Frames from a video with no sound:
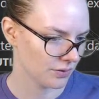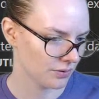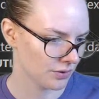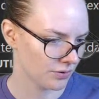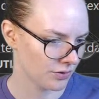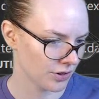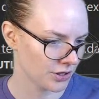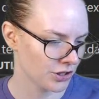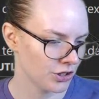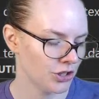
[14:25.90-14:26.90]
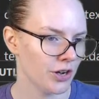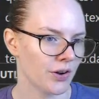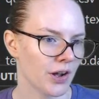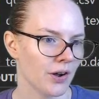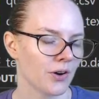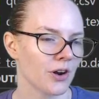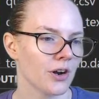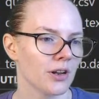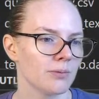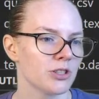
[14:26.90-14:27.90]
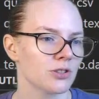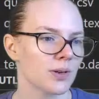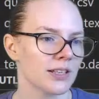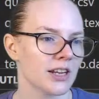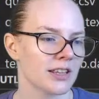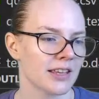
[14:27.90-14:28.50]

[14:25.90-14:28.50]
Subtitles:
Reverse geocoder. Let me just quickly check the